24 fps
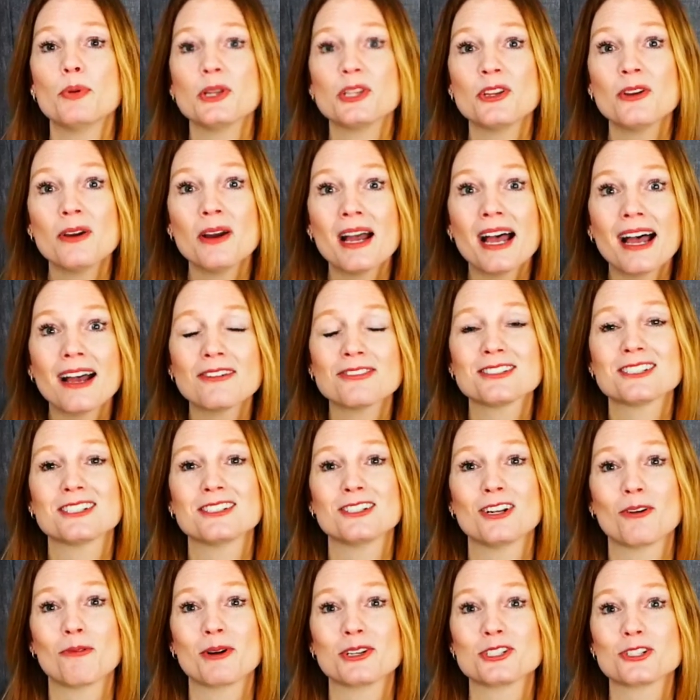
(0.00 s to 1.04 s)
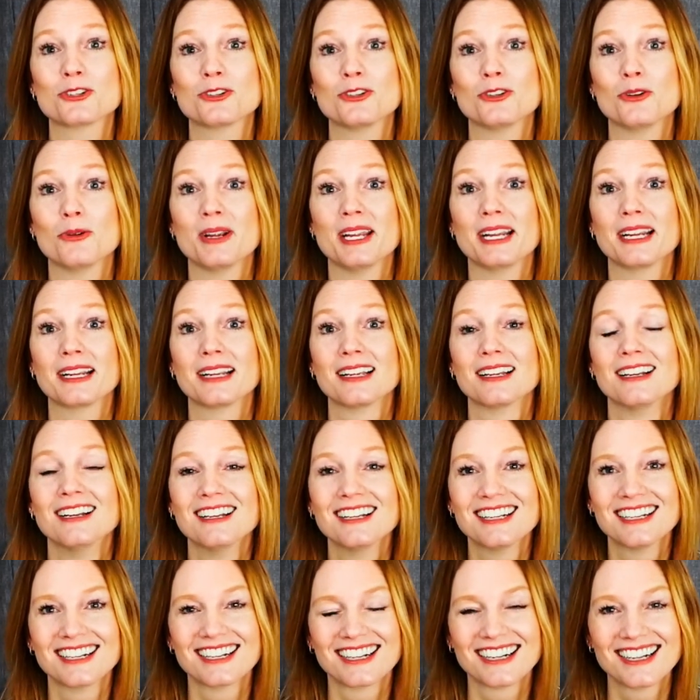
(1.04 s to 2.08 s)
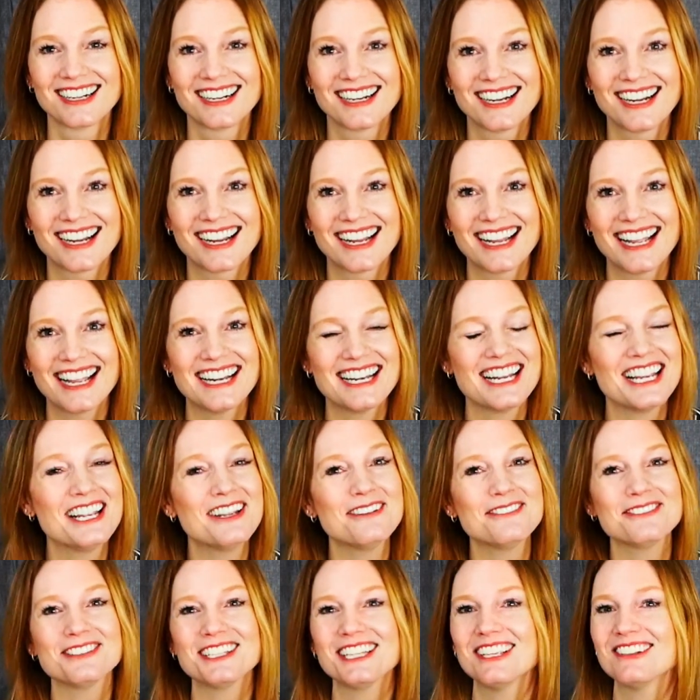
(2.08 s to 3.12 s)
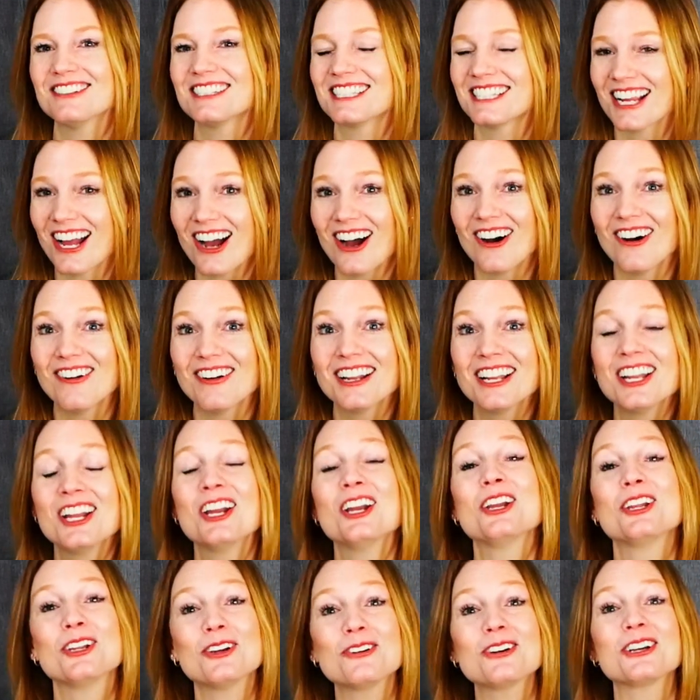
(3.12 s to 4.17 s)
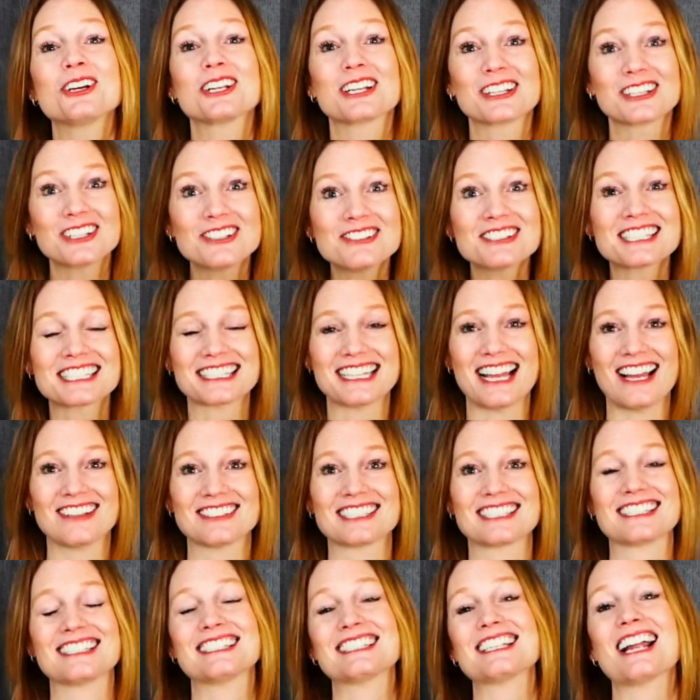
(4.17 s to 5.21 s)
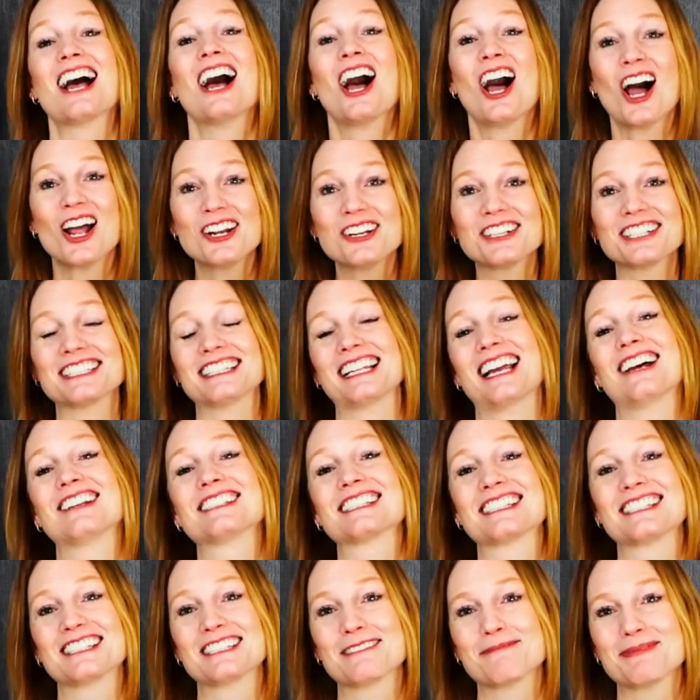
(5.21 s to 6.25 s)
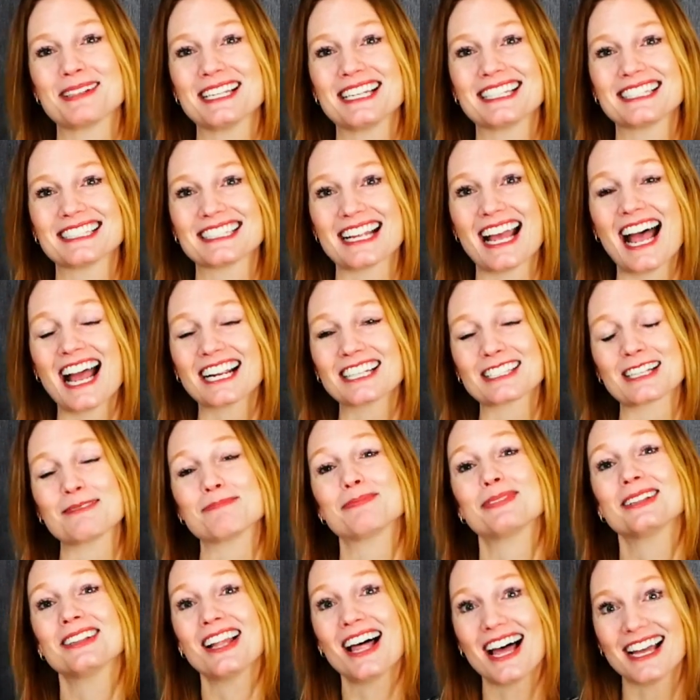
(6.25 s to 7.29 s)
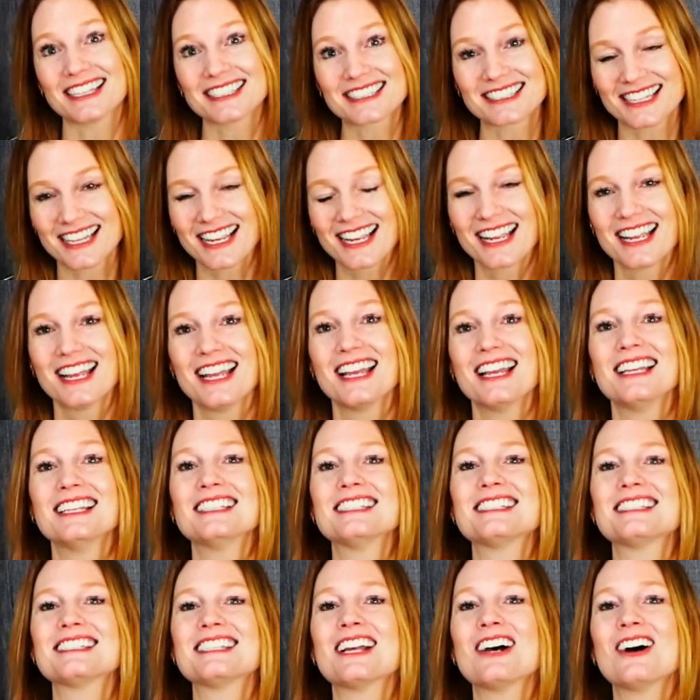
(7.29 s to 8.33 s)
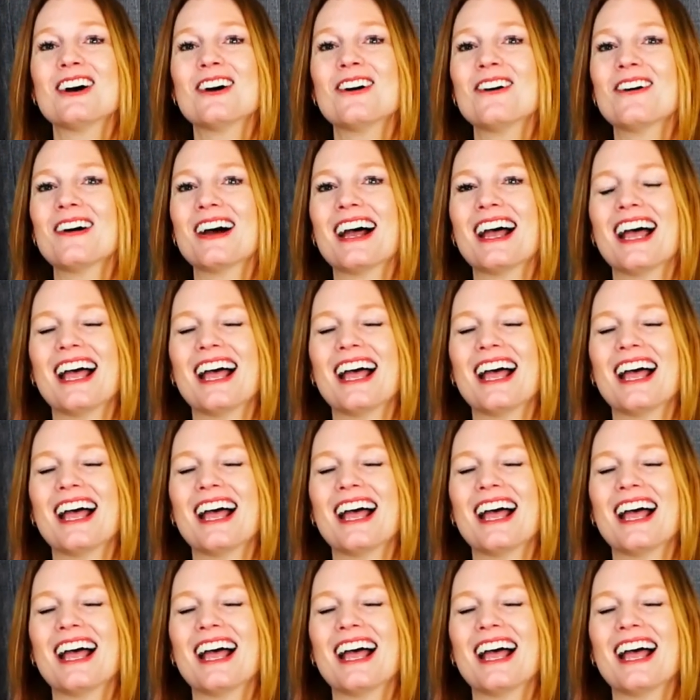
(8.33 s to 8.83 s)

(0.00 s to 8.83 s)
but you have to know what you're doing. And if you don't, you could lose thousands, 100,000 to be exact, plus. So